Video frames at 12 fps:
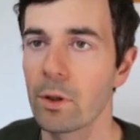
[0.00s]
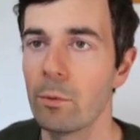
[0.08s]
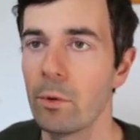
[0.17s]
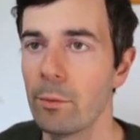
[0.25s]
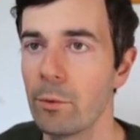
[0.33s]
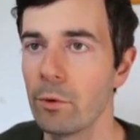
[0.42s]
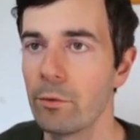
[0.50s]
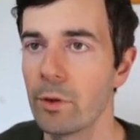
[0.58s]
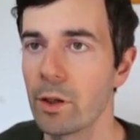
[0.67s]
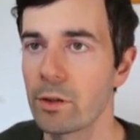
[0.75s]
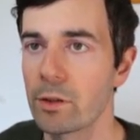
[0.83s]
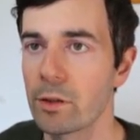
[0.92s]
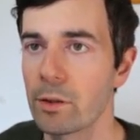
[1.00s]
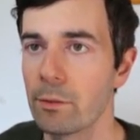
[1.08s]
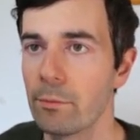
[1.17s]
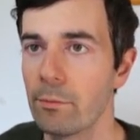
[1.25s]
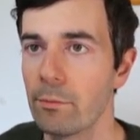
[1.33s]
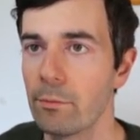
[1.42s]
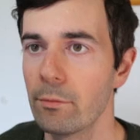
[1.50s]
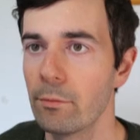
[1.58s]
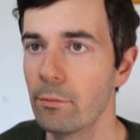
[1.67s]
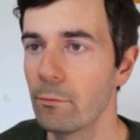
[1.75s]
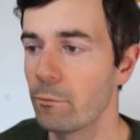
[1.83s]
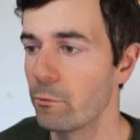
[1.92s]
we'll move this
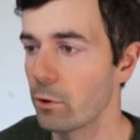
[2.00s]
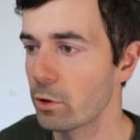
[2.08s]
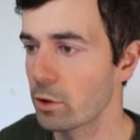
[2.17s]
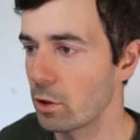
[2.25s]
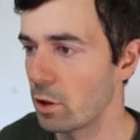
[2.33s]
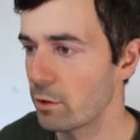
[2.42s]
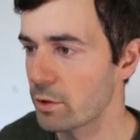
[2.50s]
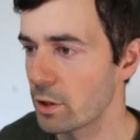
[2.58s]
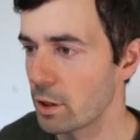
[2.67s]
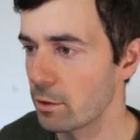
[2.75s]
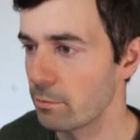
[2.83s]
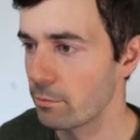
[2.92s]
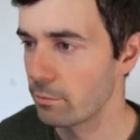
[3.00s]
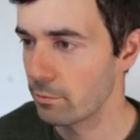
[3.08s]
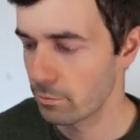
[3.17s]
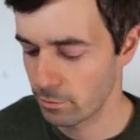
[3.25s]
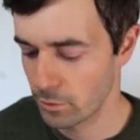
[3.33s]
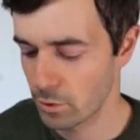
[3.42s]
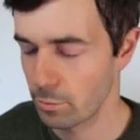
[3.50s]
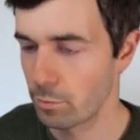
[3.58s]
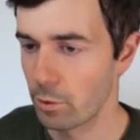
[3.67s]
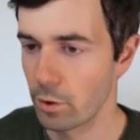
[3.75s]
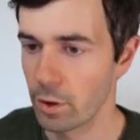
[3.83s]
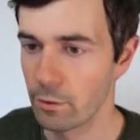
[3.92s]
vertical offset to
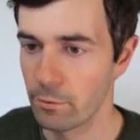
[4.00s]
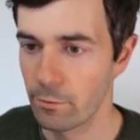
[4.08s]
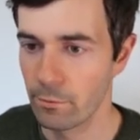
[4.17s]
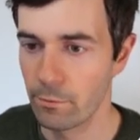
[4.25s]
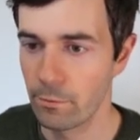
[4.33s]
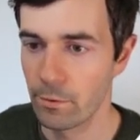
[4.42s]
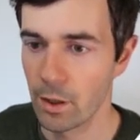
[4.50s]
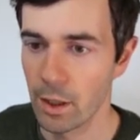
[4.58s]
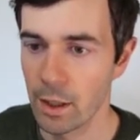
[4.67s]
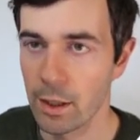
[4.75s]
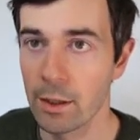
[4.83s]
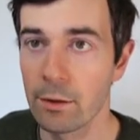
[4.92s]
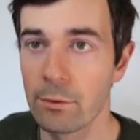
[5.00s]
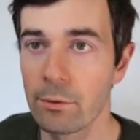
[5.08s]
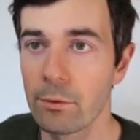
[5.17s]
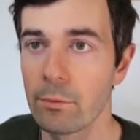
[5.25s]
0.5,